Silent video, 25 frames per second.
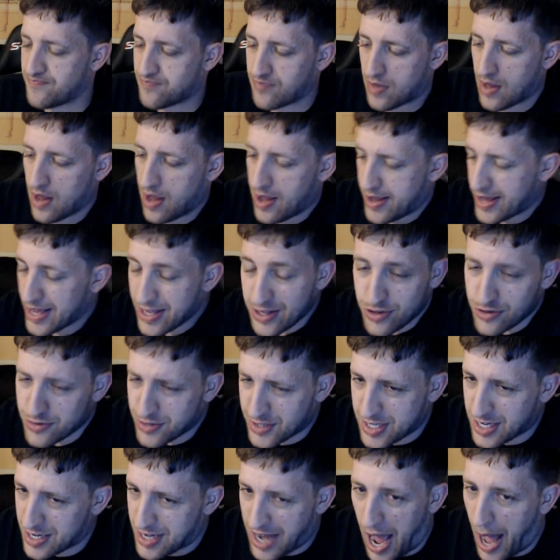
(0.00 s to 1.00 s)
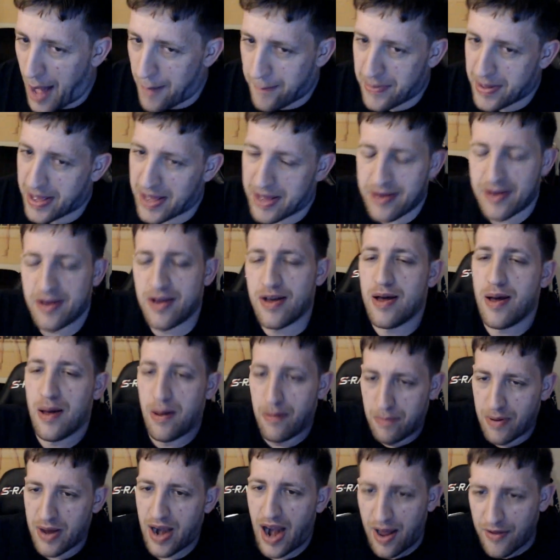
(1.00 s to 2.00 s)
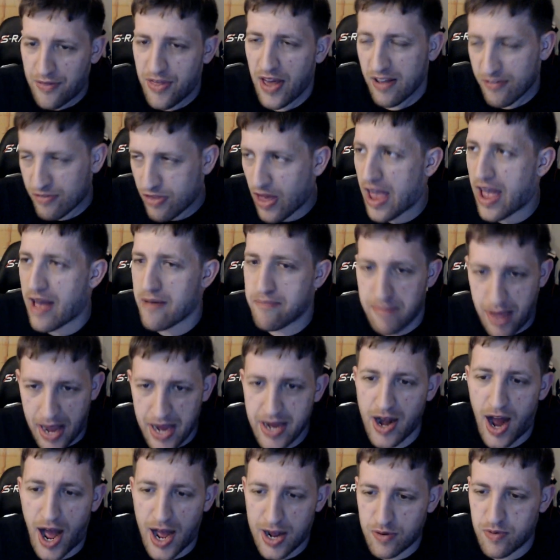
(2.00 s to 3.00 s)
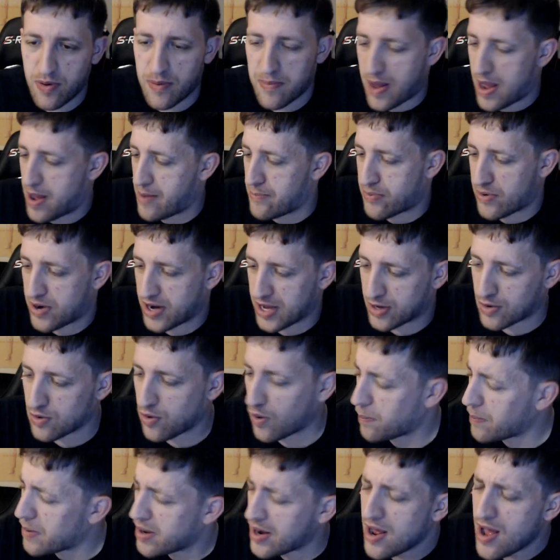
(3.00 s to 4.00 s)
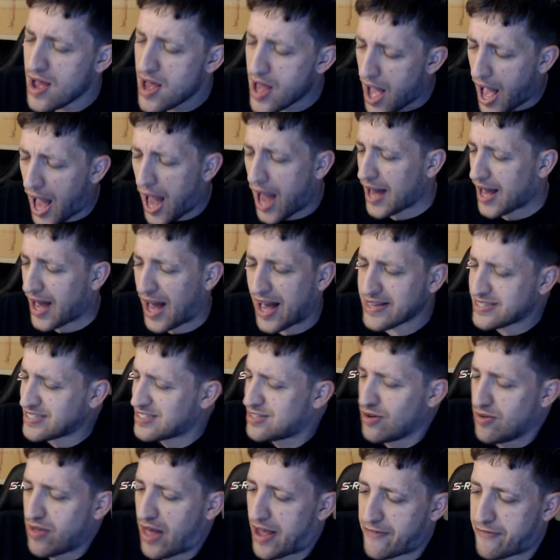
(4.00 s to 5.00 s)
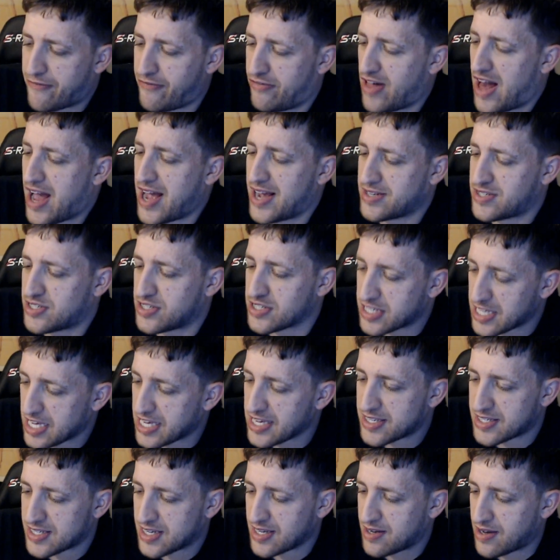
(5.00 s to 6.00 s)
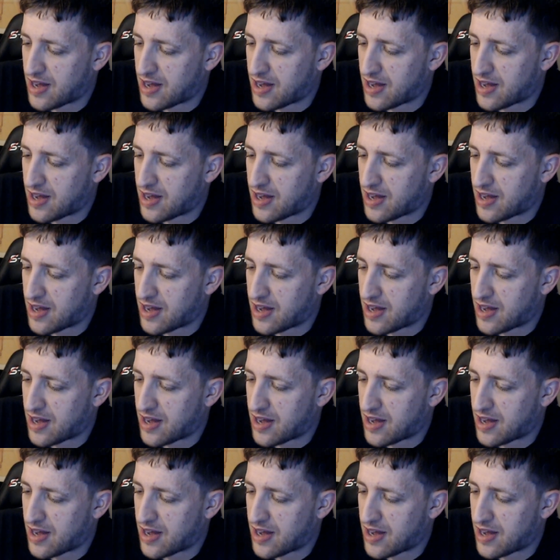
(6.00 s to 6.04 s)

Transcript: He used to not be, but I think they have made Aquaman pretty cool. But I, I still like Flash decent.